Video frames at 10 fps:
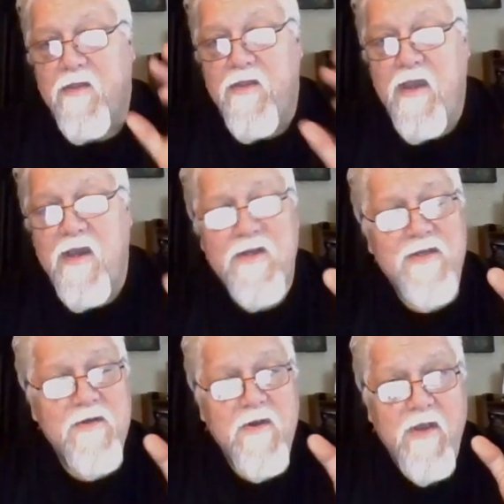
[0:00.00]

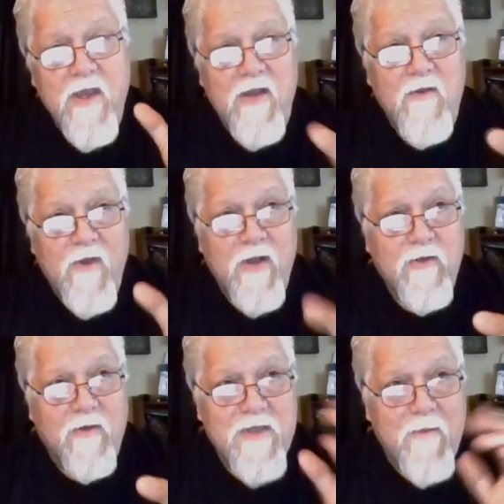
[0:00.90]
these
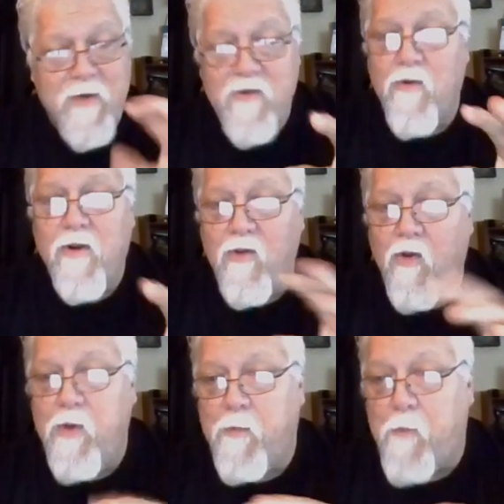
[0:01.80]
individuals have been doing a
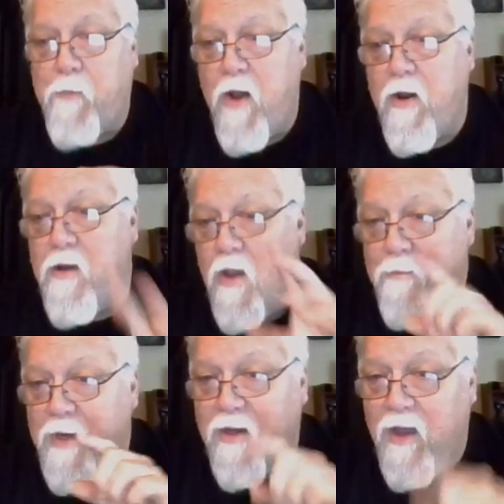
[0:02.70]
little bit of preparing
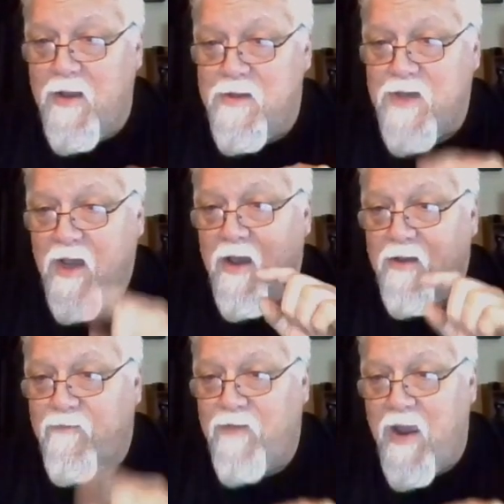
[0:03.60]
because
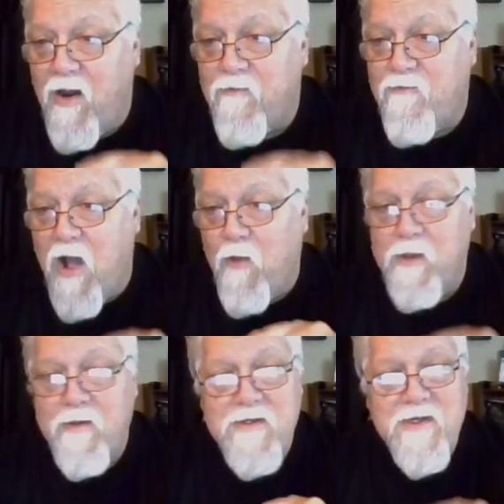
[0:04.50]
they are
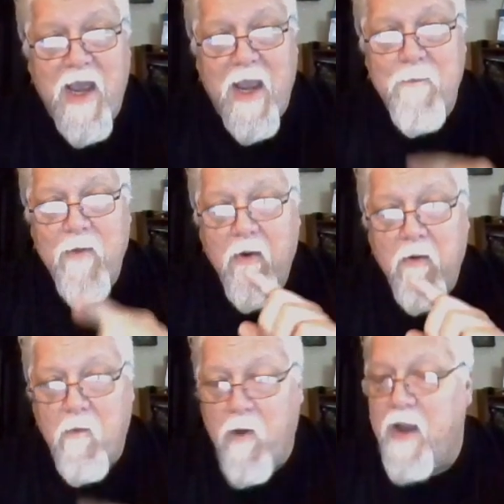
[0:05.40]
following this game
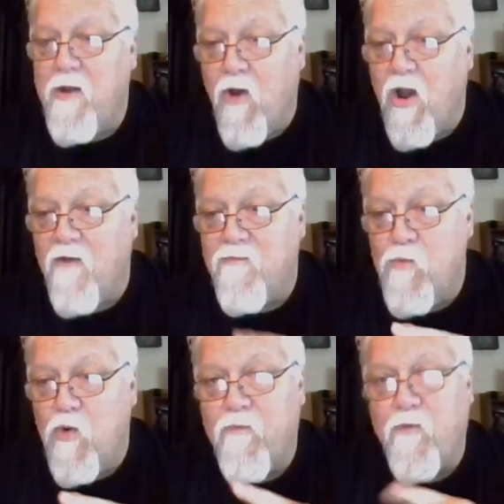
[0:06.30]
right off,
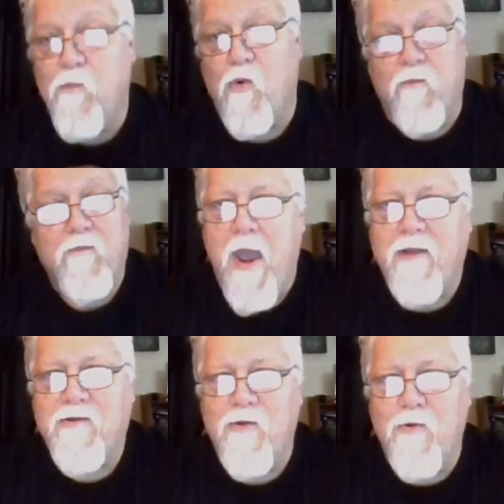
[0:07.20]
move for move.
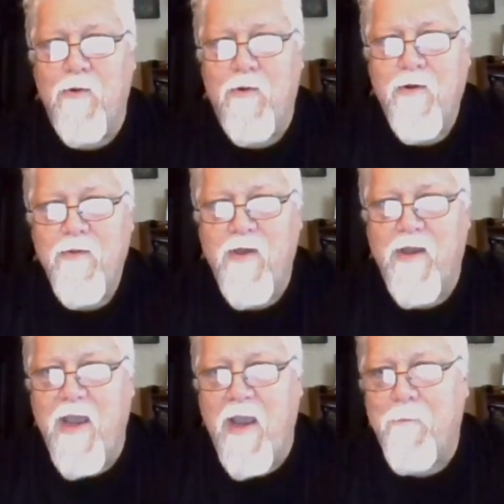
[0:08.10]
Back to the
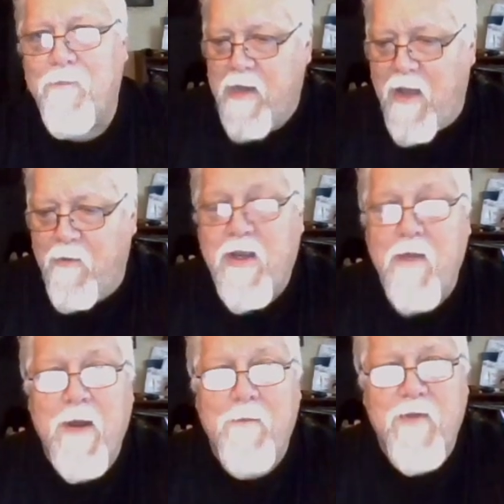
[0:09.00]
game. Now we
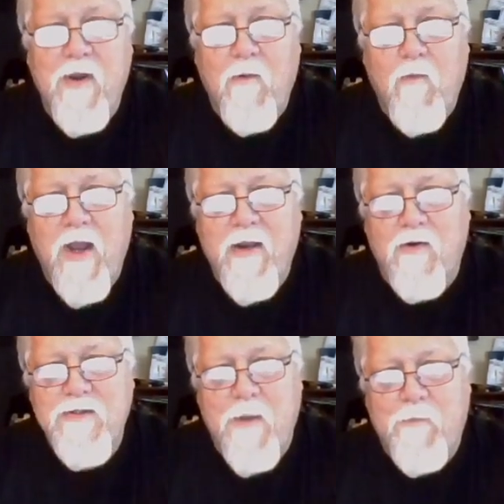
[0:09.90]
come up there. Y
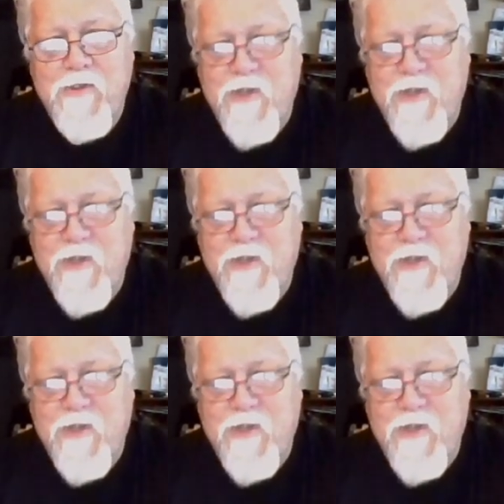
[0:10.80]
goes up with